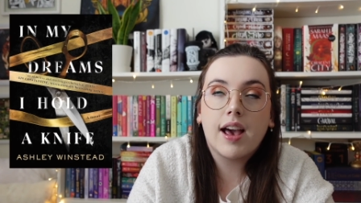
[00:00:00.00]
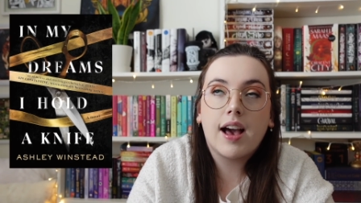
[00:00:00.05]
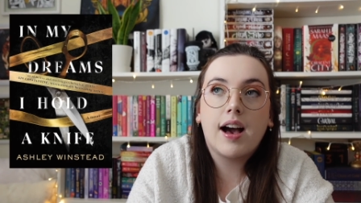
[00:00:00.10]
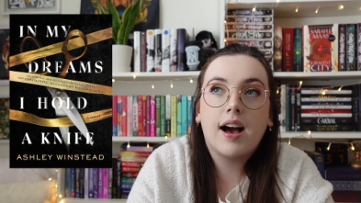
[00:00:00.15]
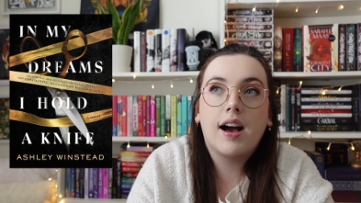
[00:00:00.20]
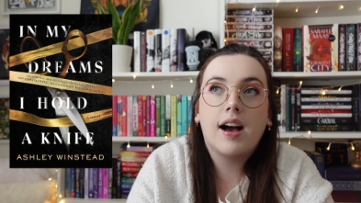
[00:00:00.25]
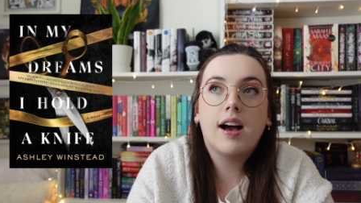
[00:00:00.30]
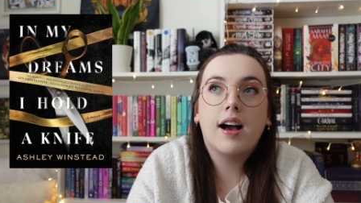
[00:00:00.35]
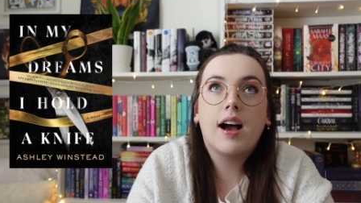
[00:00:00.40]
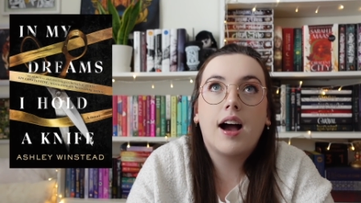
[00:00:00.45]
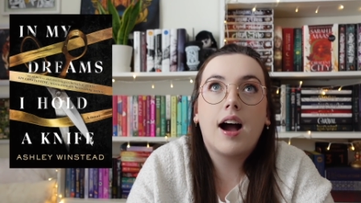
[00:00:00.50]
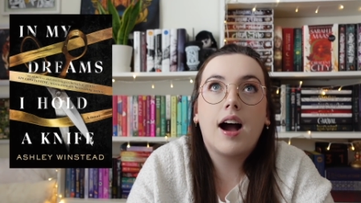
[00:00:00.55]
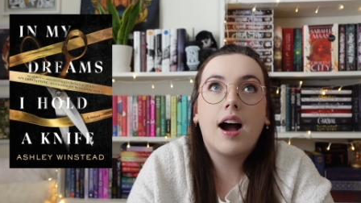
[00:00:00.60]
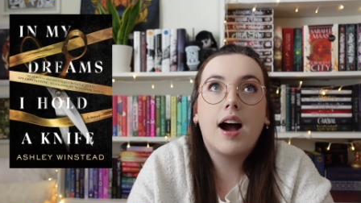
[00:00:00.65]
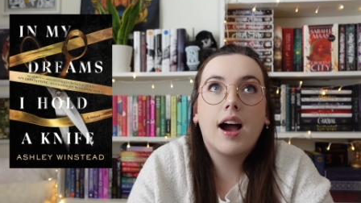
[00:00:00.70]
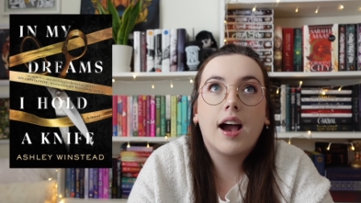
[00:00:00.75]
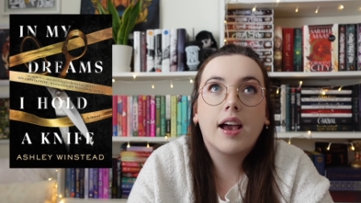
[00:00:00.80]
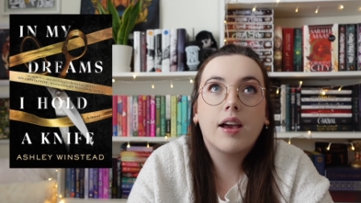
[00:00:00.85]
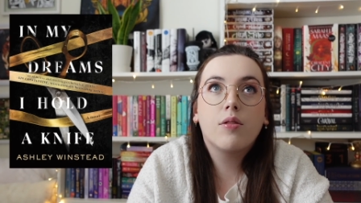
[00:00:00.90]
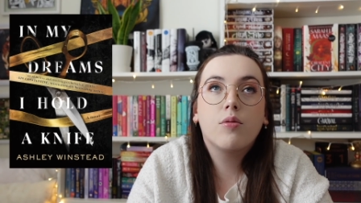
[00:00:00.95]
Uh,
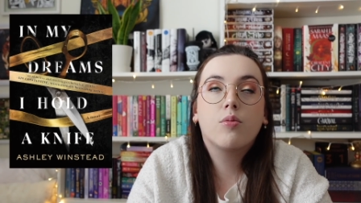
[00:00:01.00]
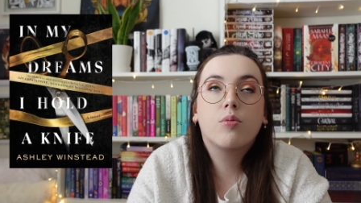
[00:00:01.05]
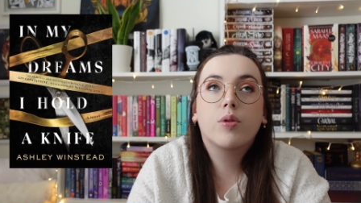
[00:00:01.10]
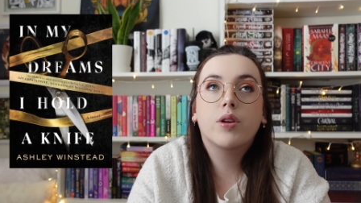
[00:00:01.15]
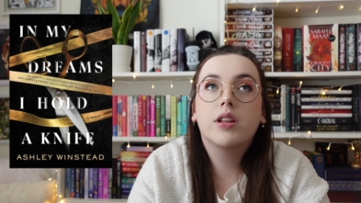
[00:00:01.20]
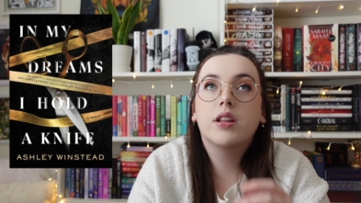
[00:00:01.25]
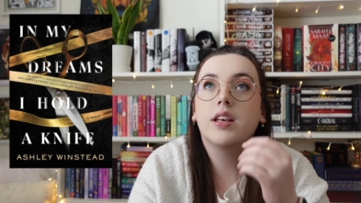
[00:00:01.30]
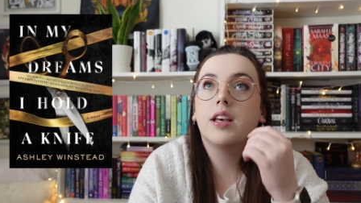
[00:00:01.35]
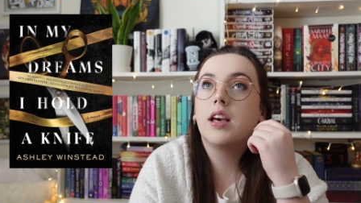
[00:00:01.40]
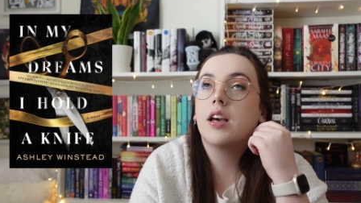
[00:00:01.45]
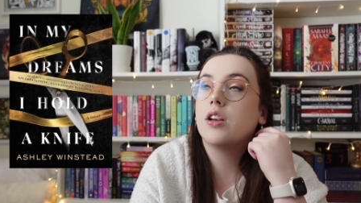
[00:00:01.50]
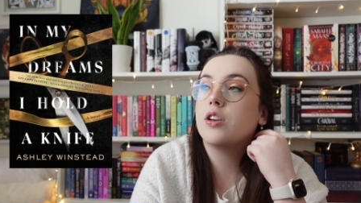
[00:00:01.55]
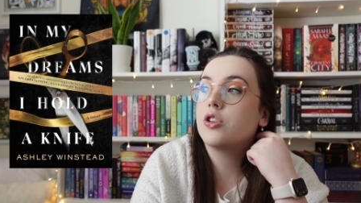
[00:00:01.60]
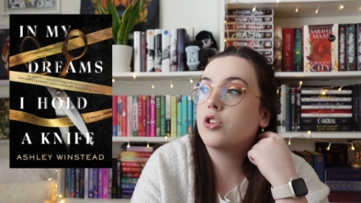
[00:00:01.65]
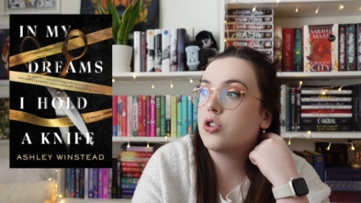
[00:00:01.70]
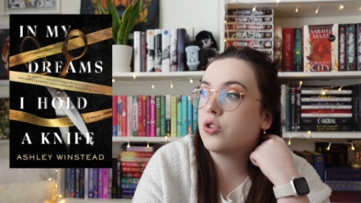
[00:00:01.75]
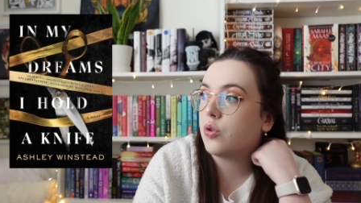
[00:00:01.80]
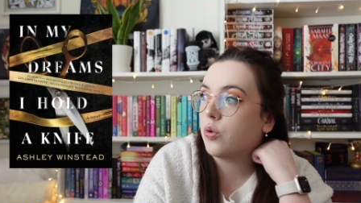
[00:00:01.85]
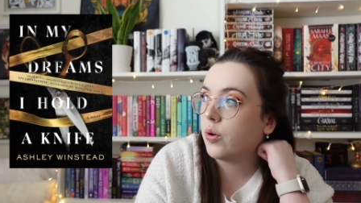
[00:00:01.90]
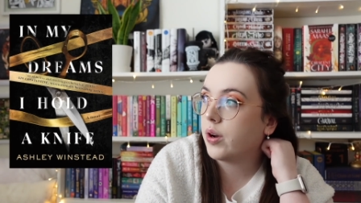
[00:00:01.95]
I really
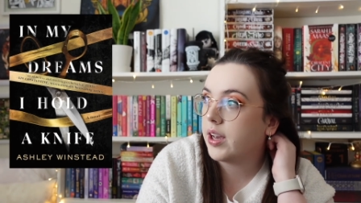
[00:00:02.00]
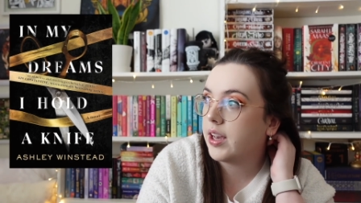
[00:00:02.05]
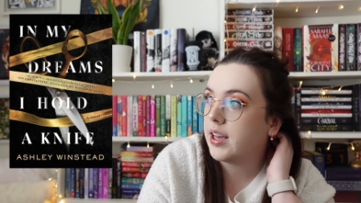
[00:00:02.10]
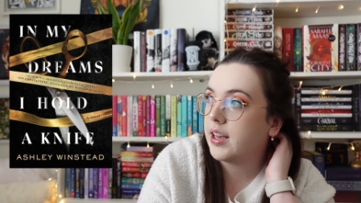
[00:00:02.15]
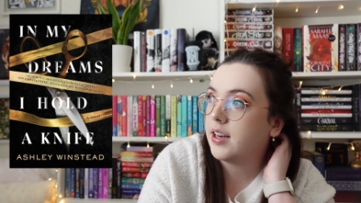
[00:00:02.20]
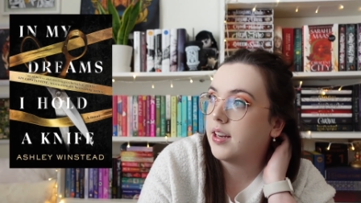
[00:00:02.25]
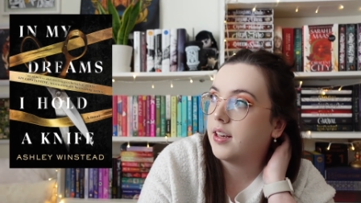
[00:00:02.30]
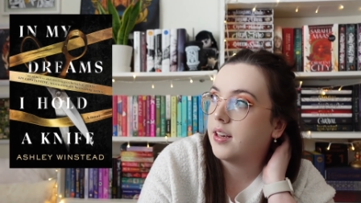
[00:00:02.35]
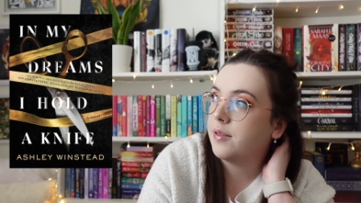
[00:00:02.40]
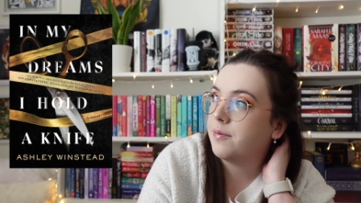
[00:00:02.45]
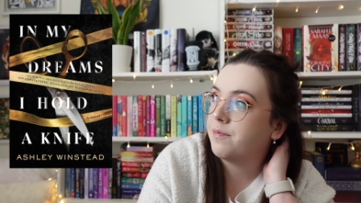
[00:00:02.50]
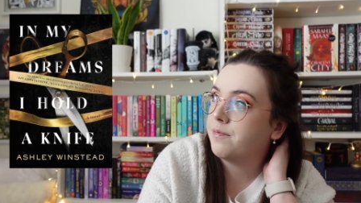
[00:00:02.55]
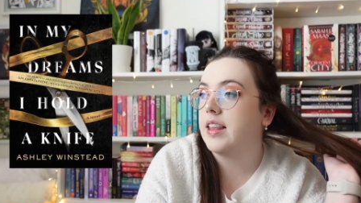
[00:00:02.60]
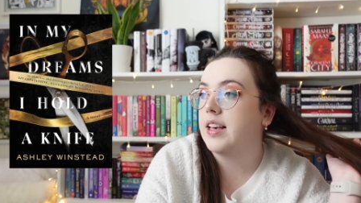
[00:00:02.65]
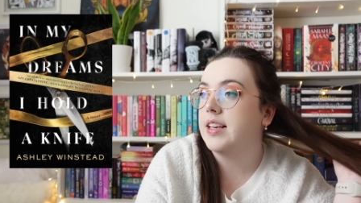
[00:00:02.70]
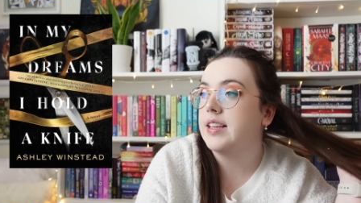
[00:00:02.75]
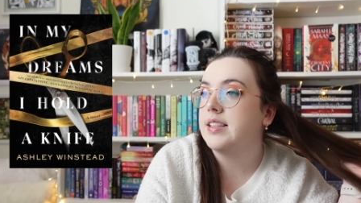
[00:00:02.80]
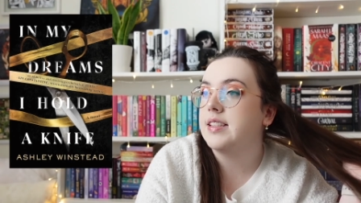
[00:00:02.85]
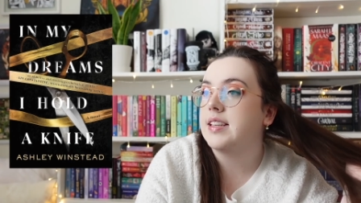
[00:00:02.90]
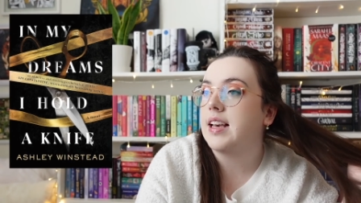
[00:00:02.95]
enjoyed
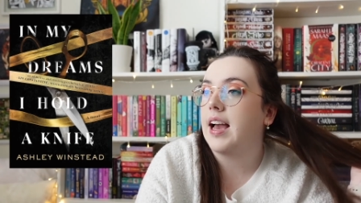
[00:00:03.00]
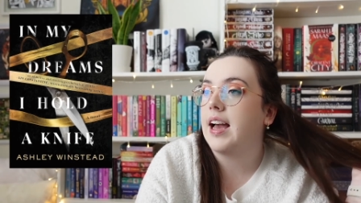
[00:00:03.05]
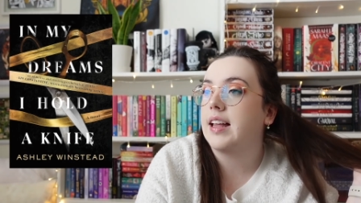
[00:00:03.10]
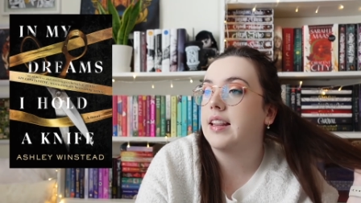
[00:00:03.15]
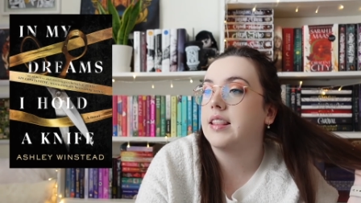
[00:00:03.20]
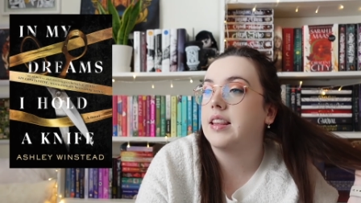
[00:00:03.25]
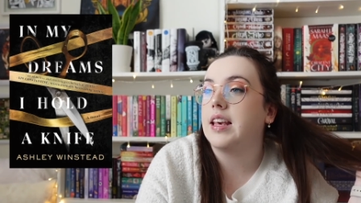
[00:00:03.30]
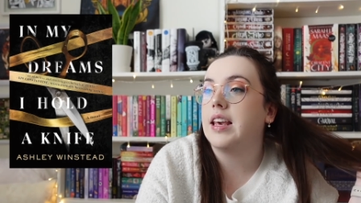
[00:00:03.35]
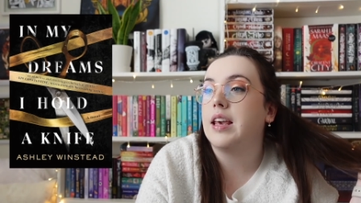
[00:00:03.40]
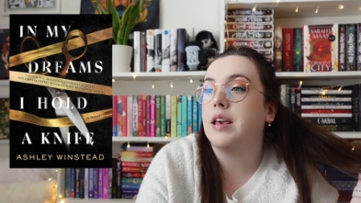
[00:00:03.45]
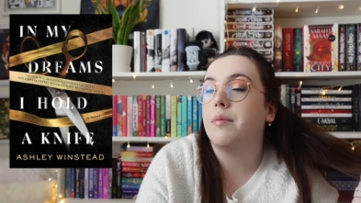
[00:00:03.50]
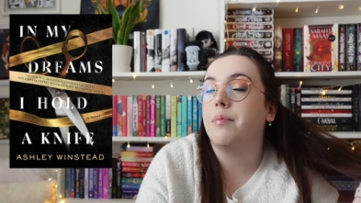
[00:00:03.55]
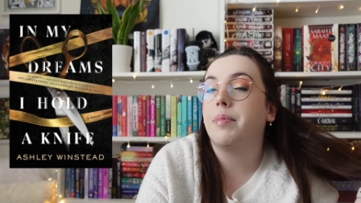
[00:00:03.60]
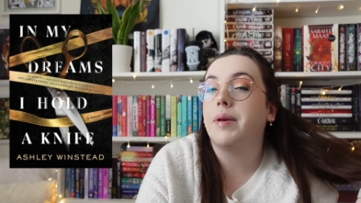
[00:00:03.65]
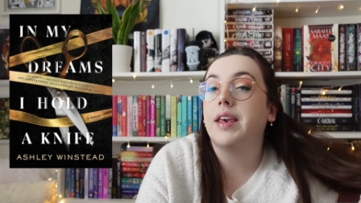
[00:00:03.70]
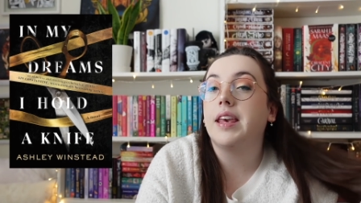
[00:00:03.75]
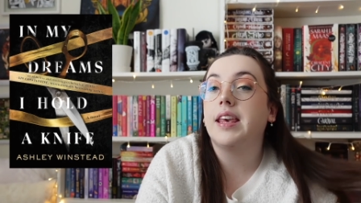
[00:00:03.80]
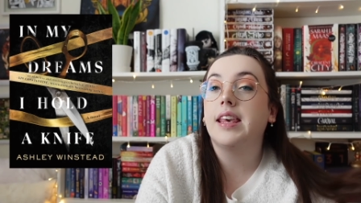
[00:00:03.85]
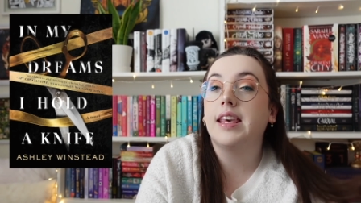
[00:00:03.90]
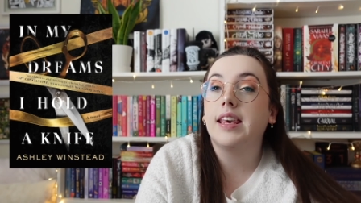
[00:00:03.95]
this at the
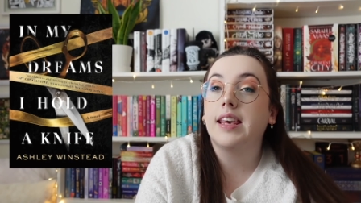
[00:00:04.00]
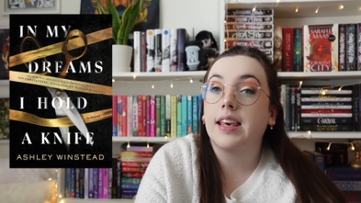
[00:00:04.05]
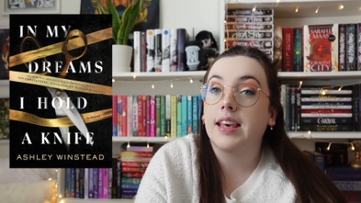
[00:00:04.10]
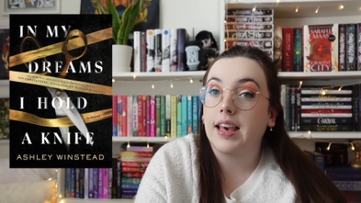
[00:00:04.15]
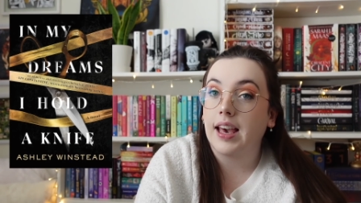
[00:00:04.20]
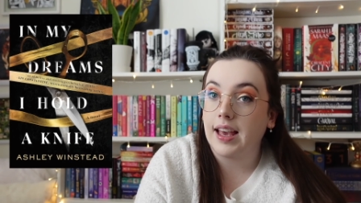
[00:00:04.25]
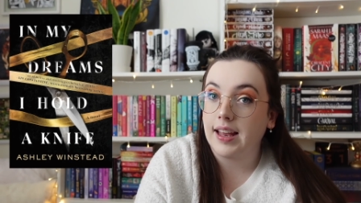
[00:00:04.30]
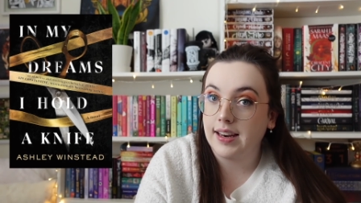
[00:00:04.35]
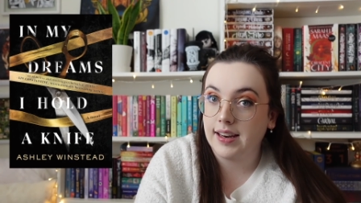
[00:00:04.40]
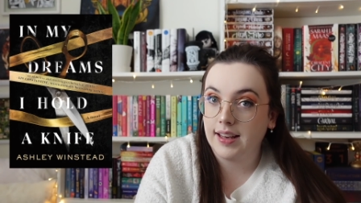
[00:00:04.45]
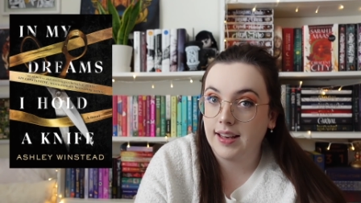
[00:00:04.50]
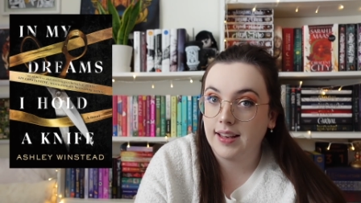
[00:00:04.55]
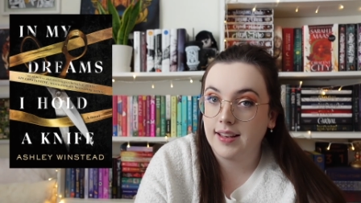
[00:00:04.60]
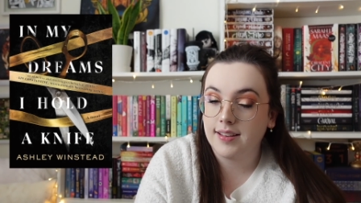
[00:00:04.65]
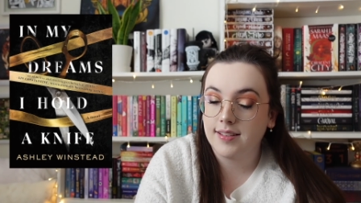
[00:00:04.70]
beginning.